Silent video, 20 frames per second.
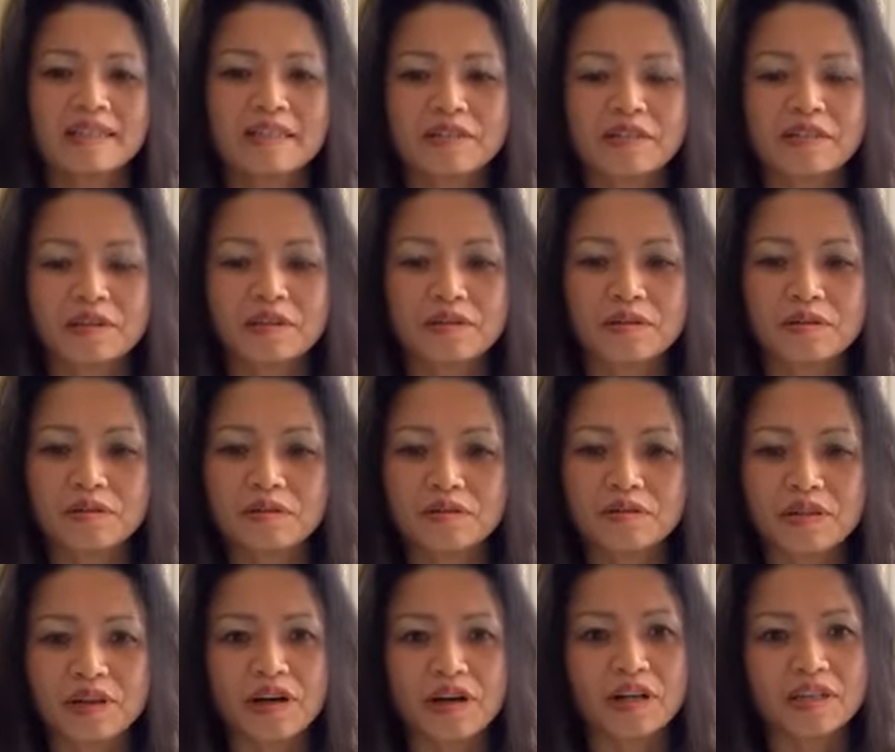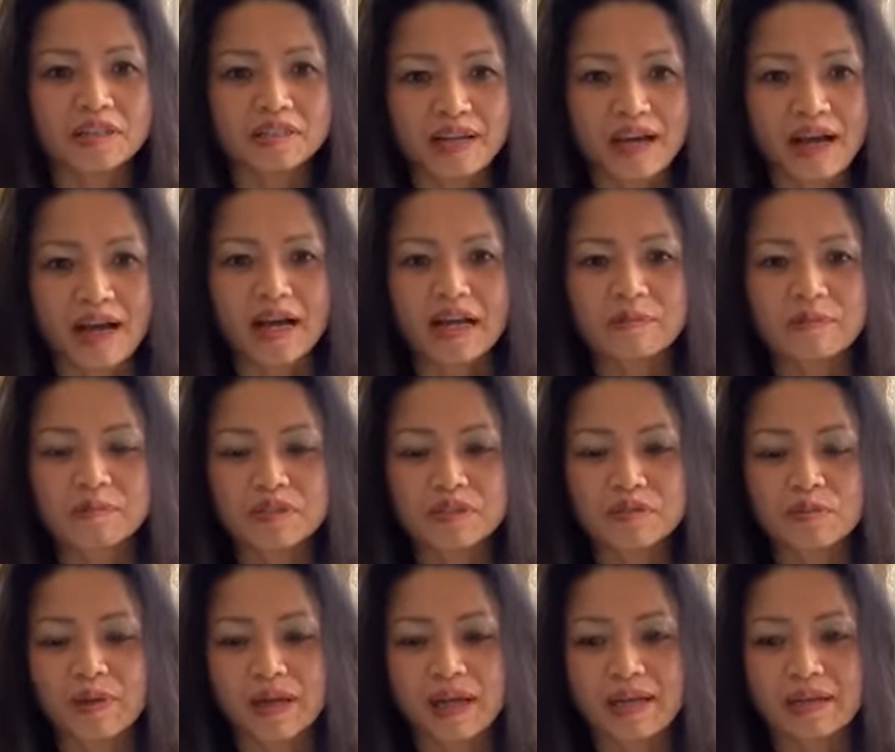So there are times
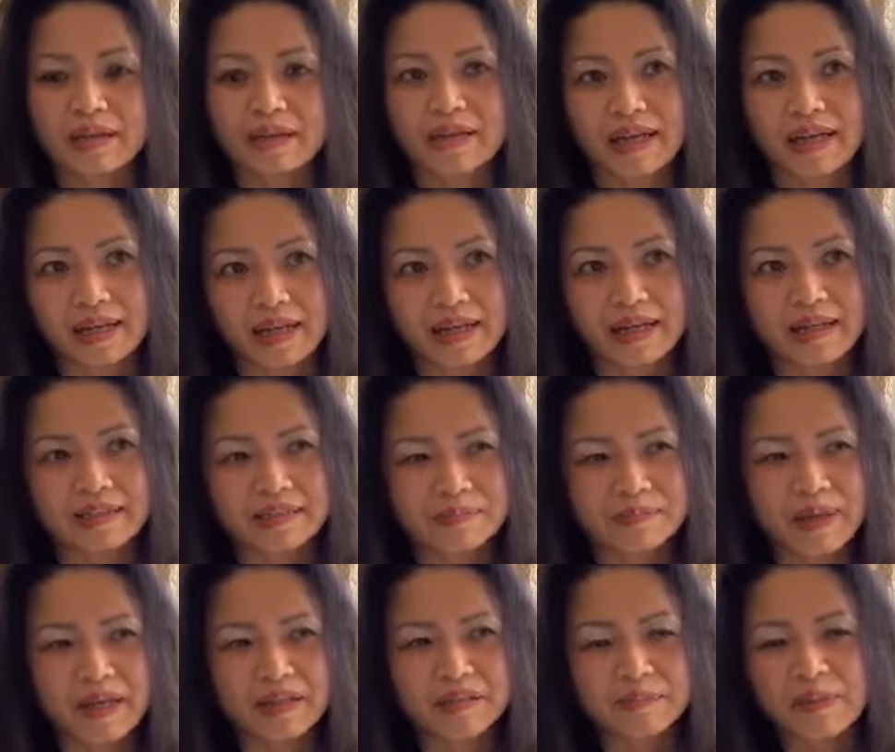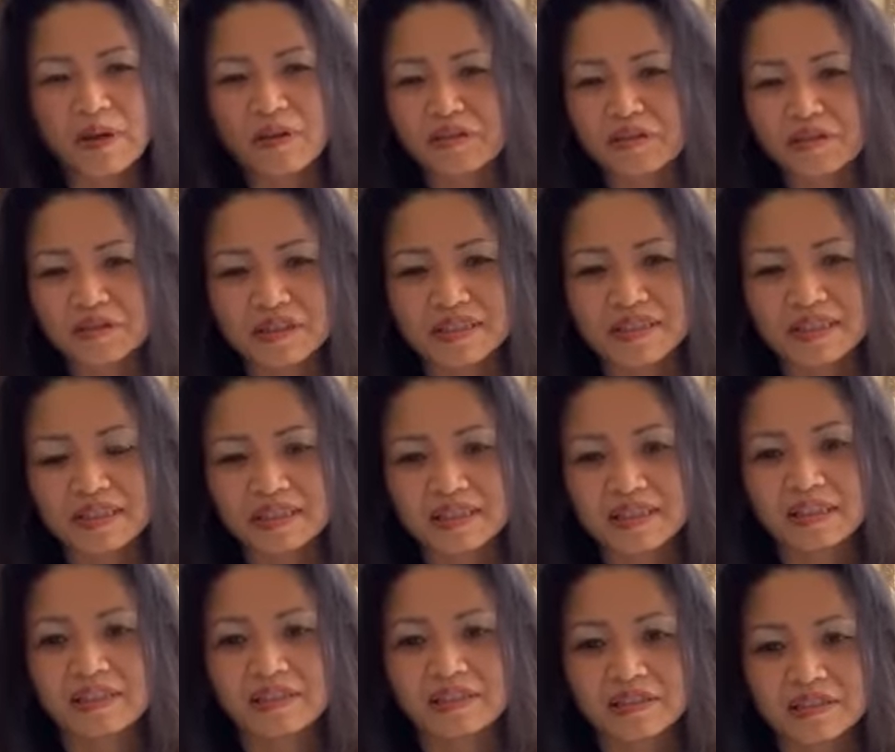when, and I, I spent about thirteen
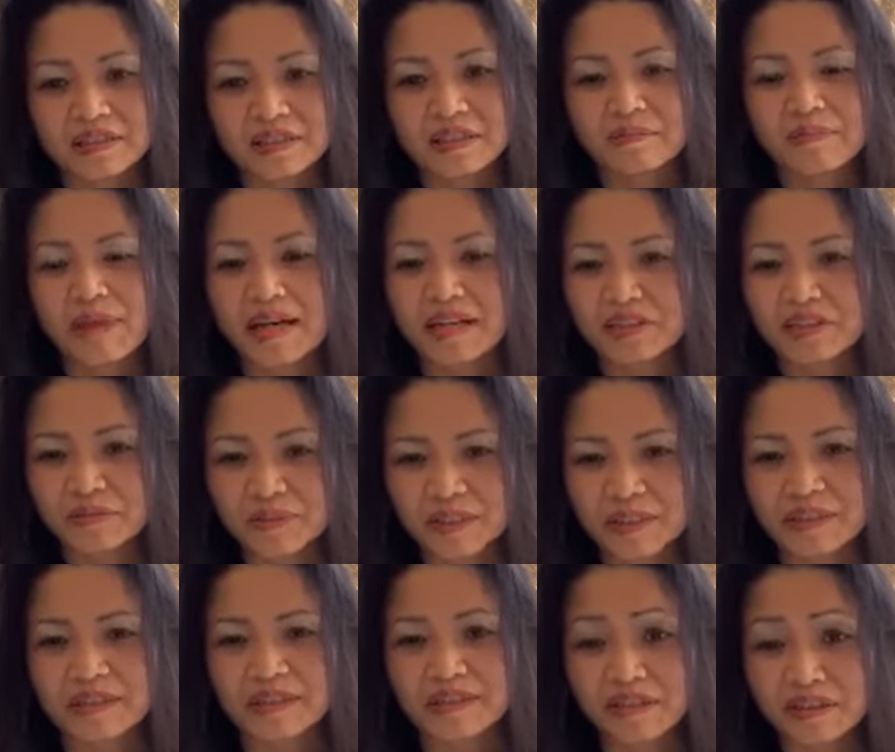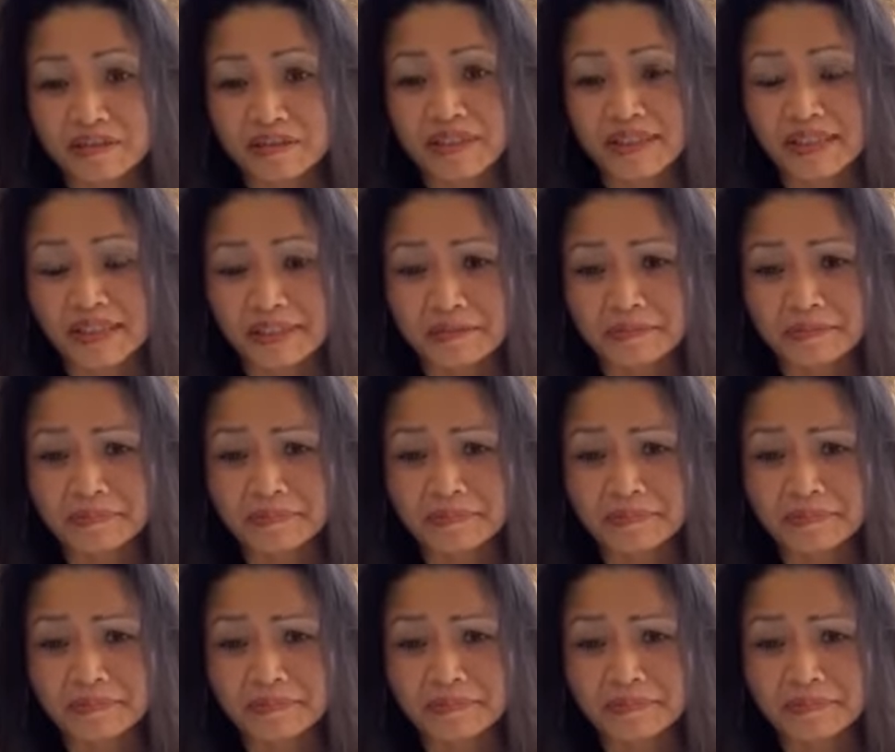years in management consulting,